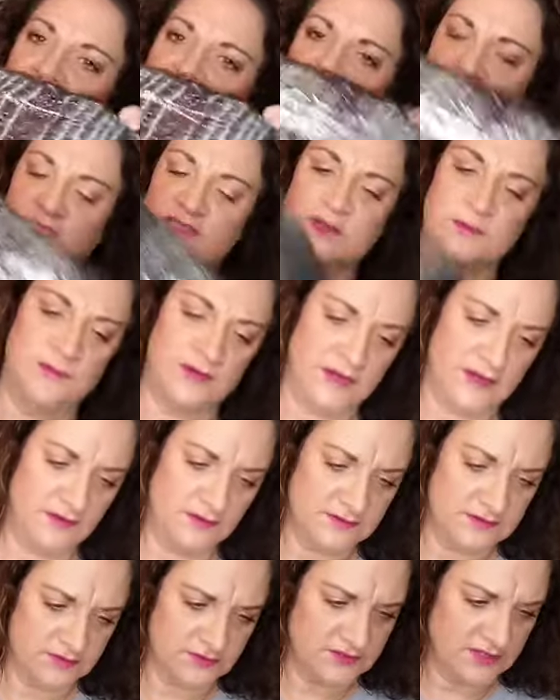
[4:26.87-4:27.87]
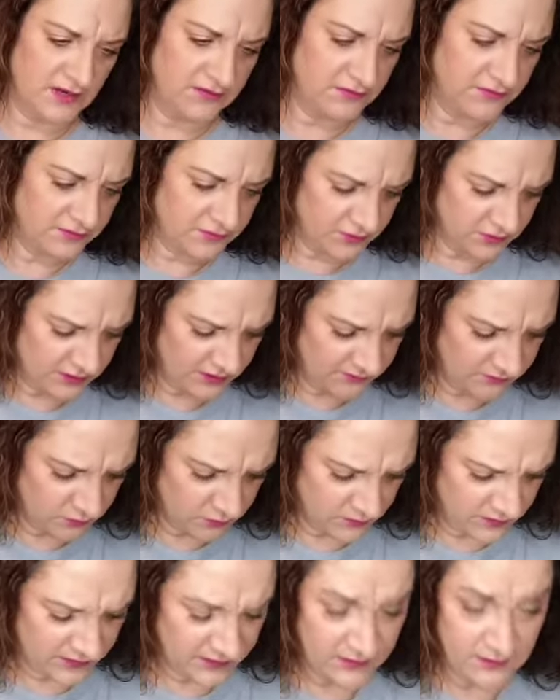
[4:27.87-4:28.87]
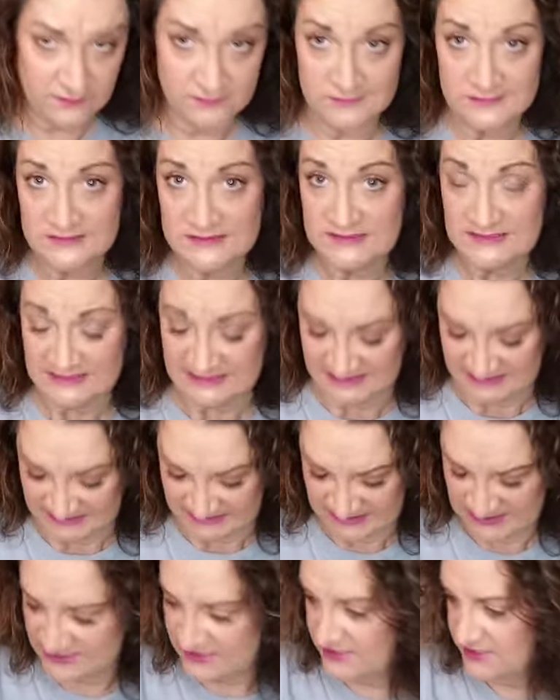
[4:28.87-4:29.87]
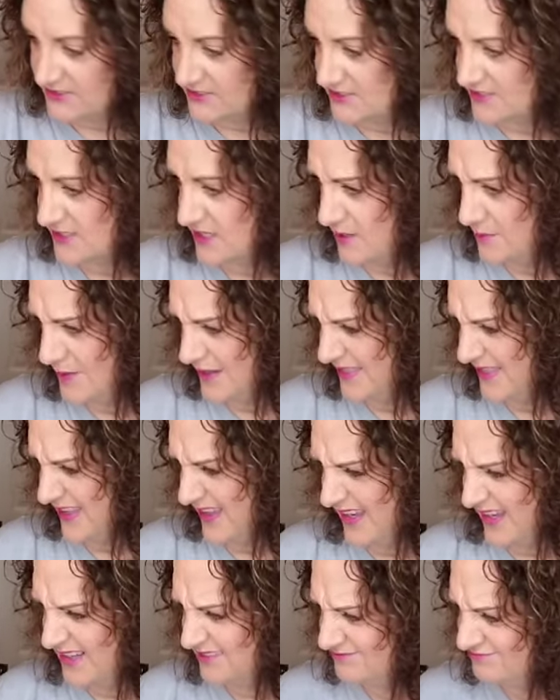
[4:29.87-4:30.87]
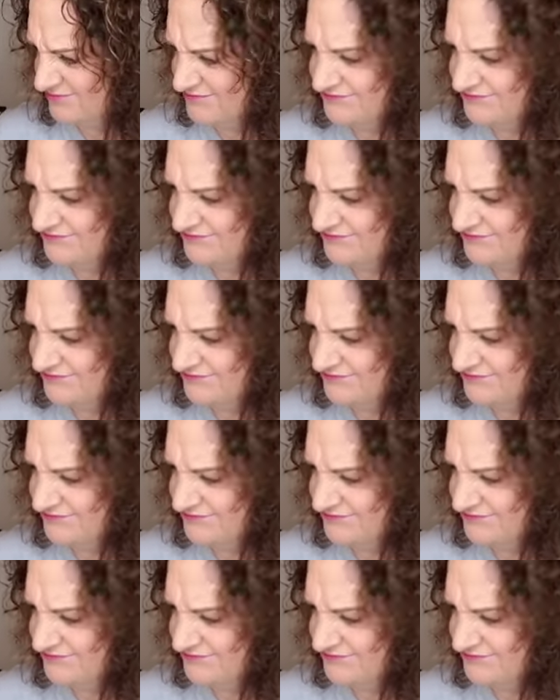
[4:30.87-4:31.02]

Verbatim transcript: this to somebody else or save it for a giveaway. It's not my thing.